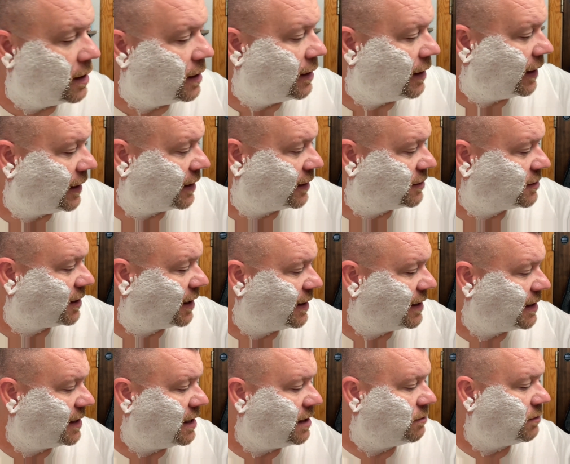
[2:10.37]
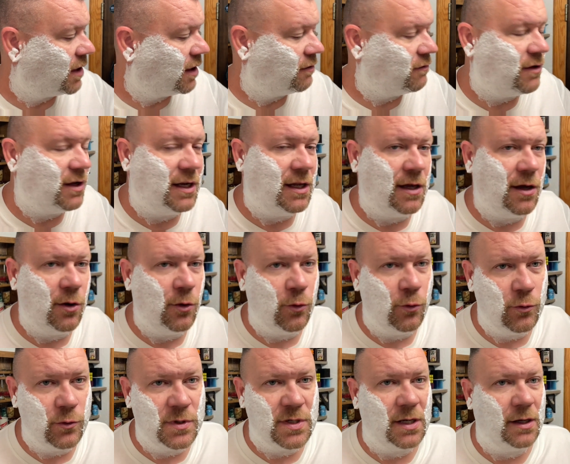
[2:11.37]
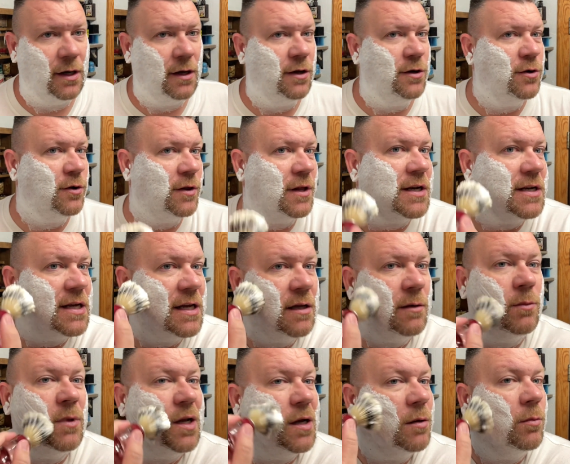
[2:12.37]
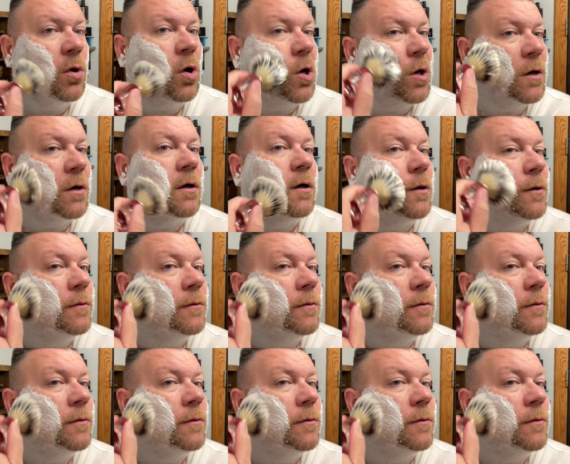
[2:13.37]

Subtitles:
and I try to keep my videos under the 10-minute mark,